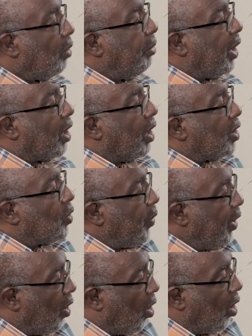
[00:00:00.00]
Because
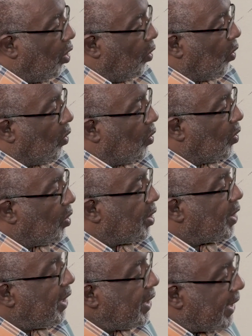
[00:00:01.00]
we all know
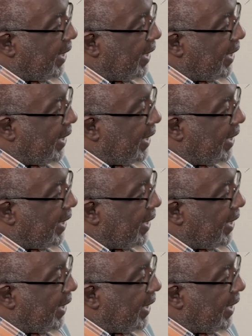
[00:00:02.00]
since